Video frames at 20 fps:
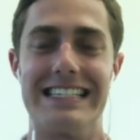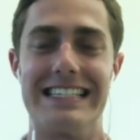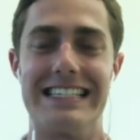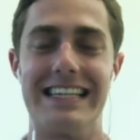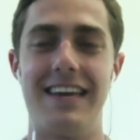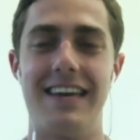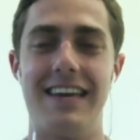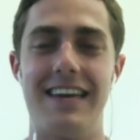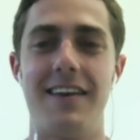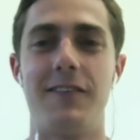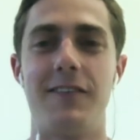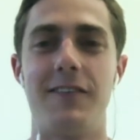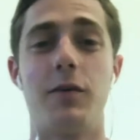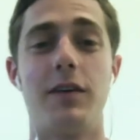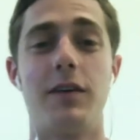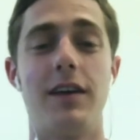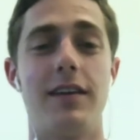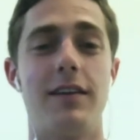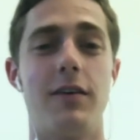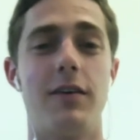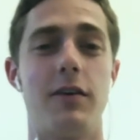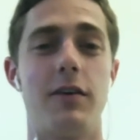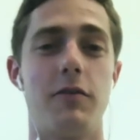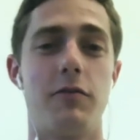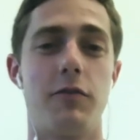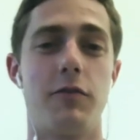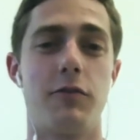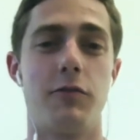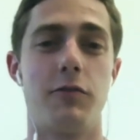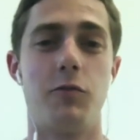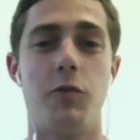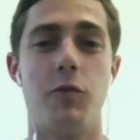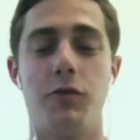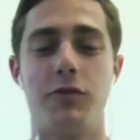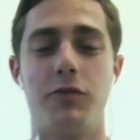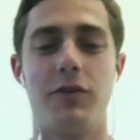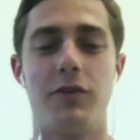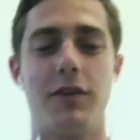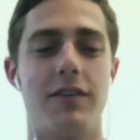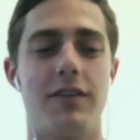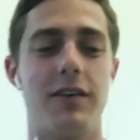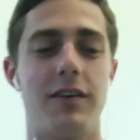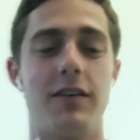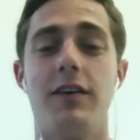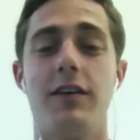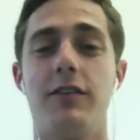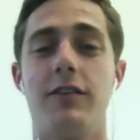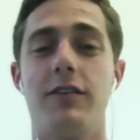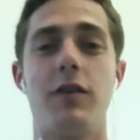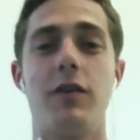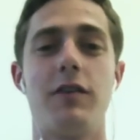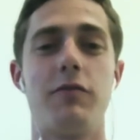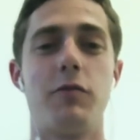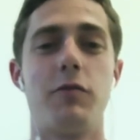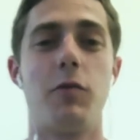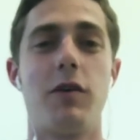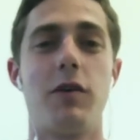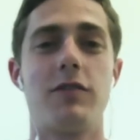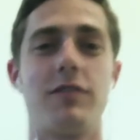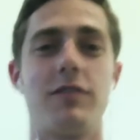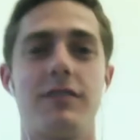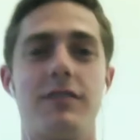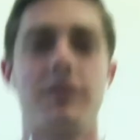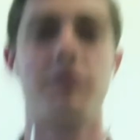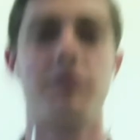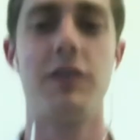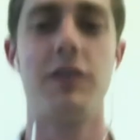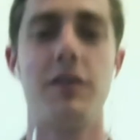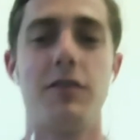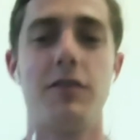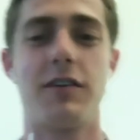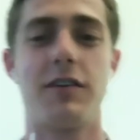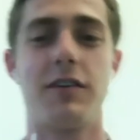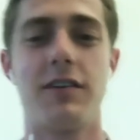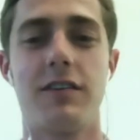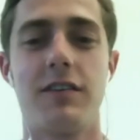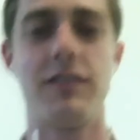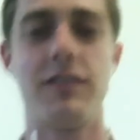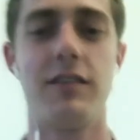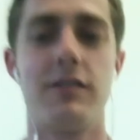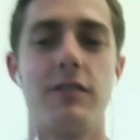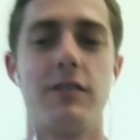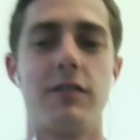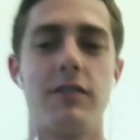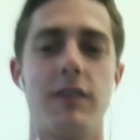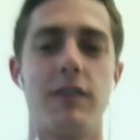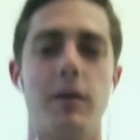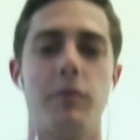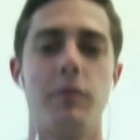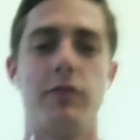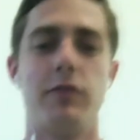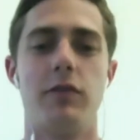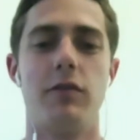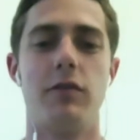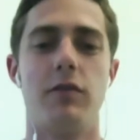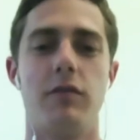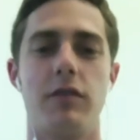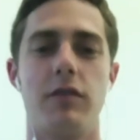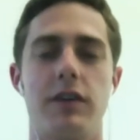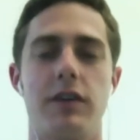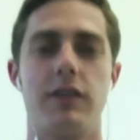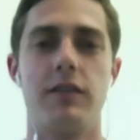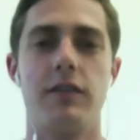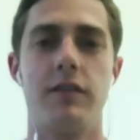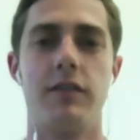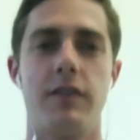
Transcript: so yeah, the audio version won't start there. So if you're watching this on video, you're going to see us start the episode over again.